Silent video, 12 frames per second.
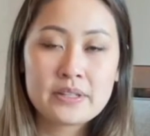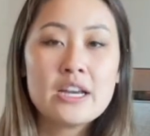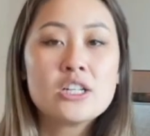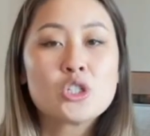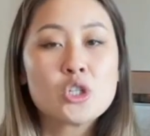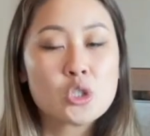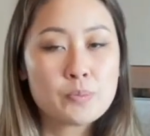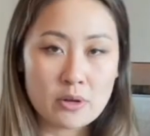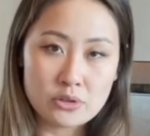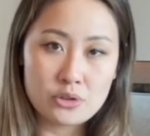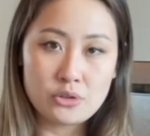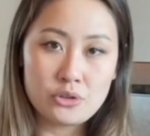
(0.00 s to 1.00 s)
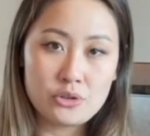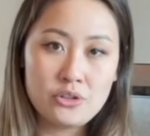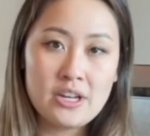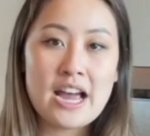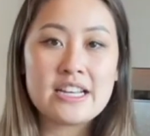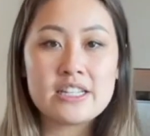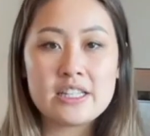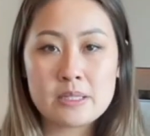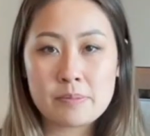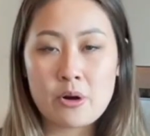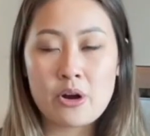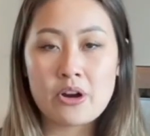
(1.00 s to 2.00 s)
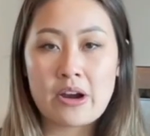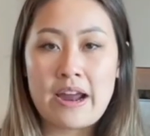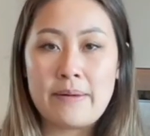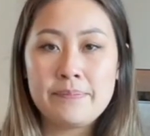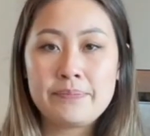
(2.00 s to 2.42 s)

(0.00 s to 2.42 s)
to sponsor you under this program,